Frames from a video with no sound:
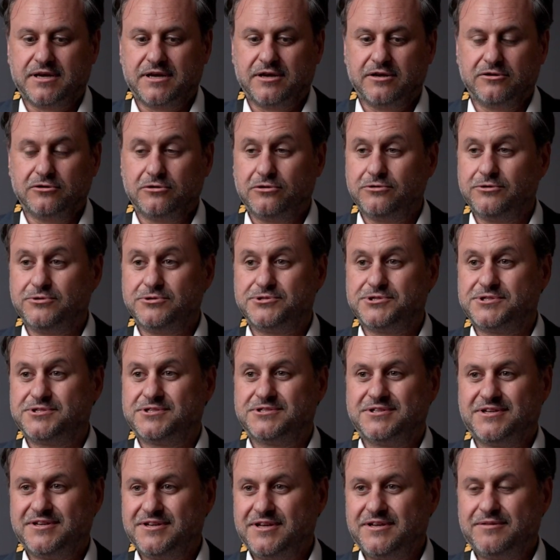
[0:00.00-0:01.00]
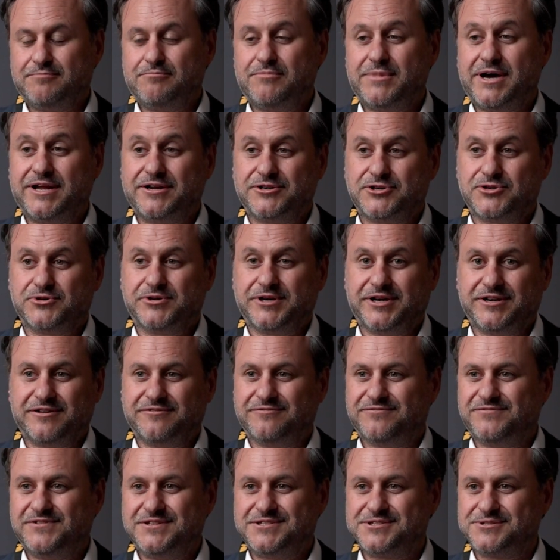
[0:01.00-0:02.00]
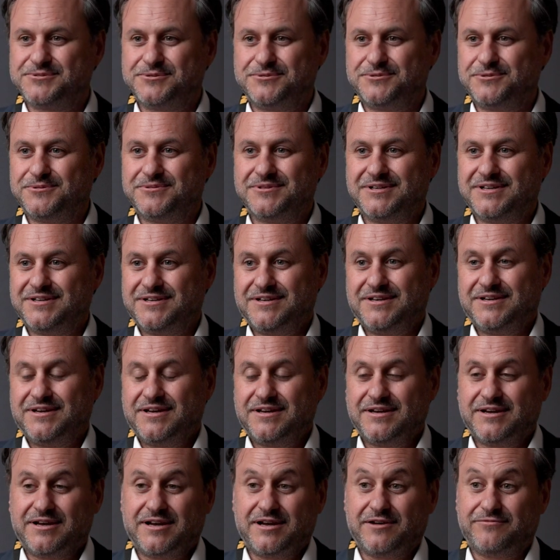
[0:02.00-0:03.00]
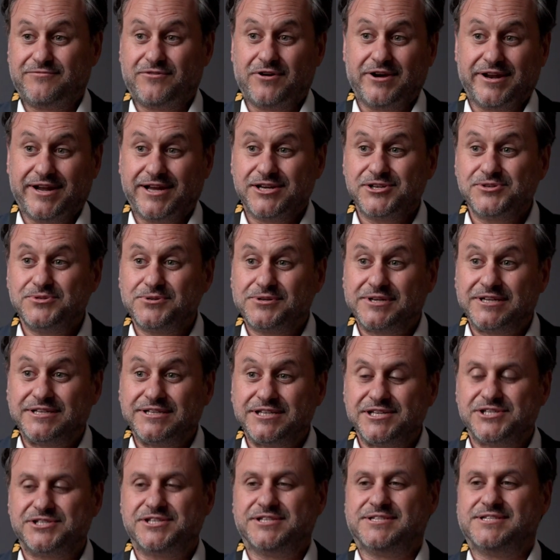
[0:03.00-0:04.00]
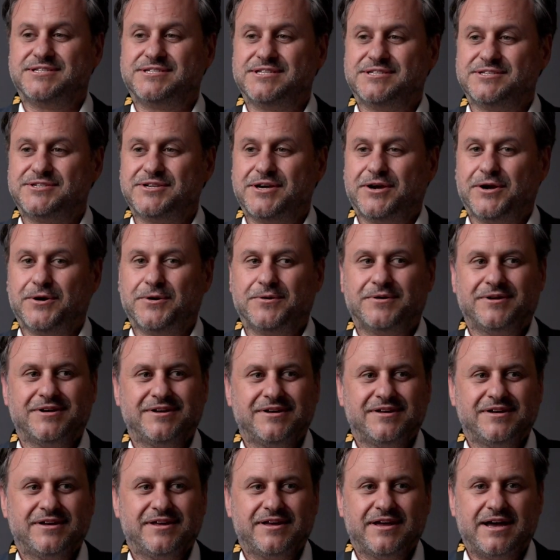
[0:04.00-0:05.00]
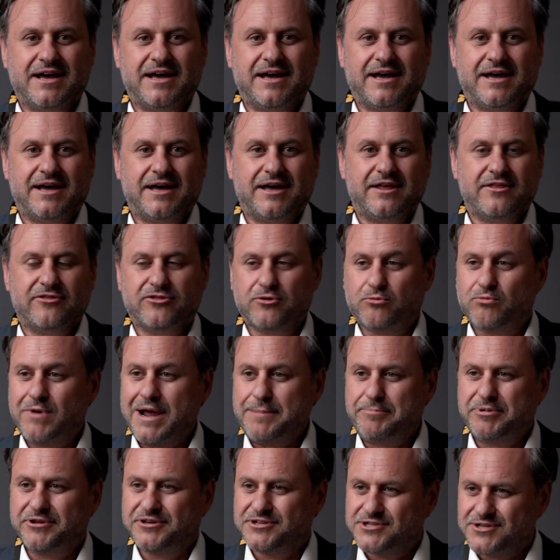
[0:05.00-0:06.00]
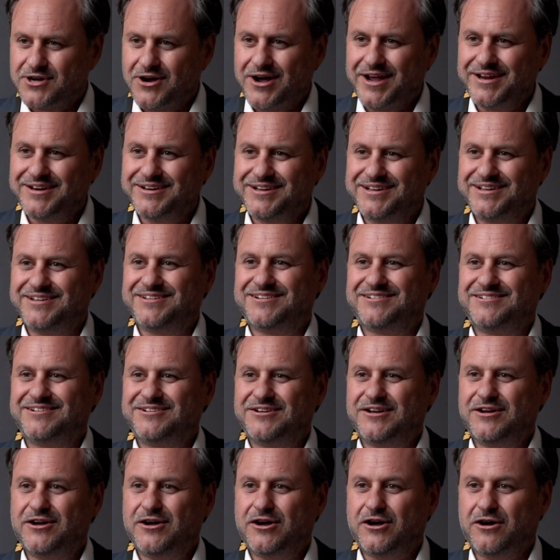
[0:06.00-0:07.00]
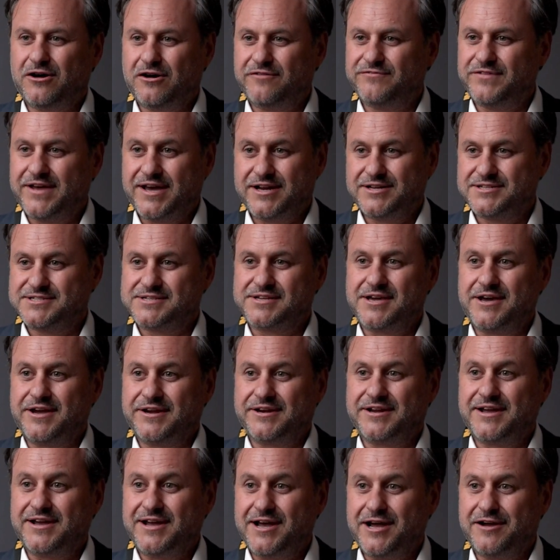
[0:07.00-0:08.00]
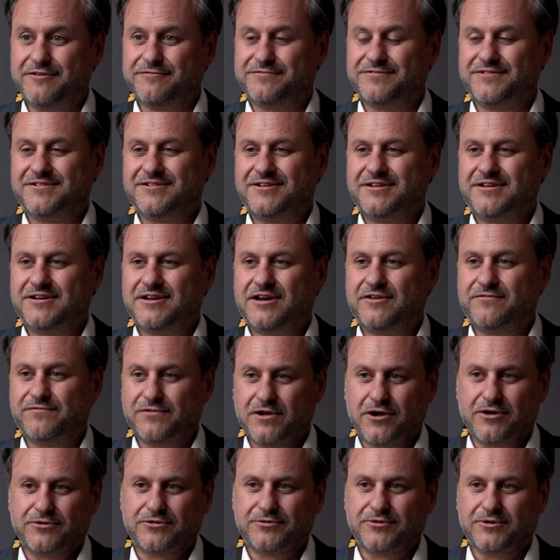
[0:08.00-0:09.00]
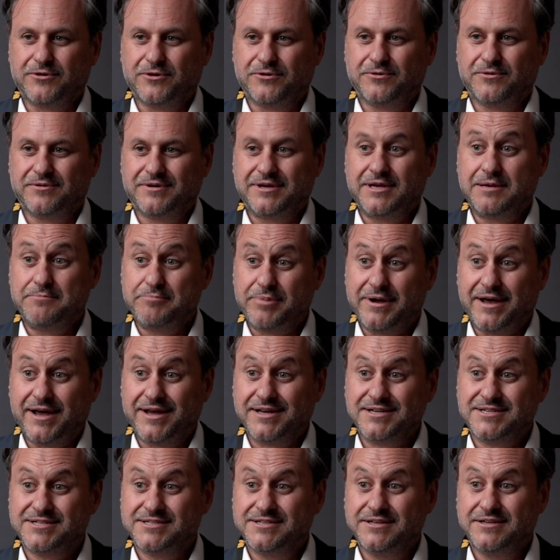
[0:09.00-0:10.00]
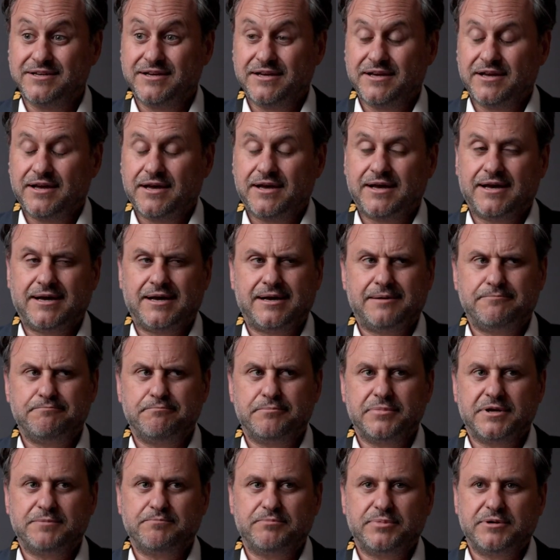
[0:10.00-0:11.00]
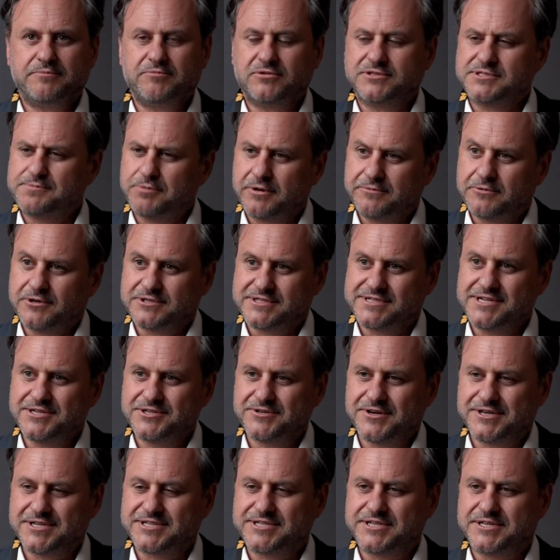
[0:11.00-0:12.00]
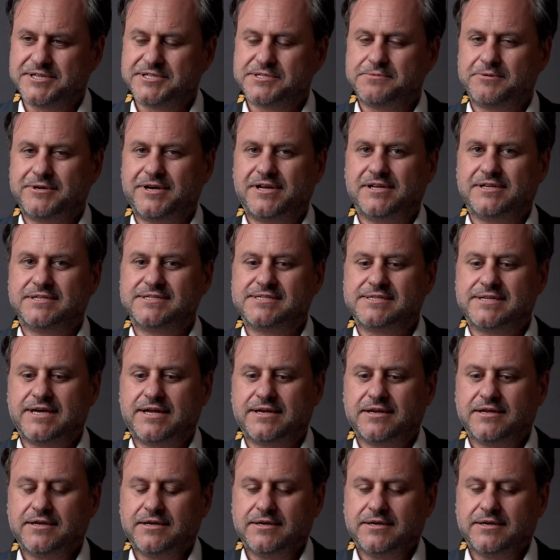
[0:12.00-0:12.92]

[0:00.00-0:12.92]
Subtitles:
loose monetary and fiscal financial conditions. And so the rapid tightening of that is going to have a flow-through impact. But what's interesting as well is that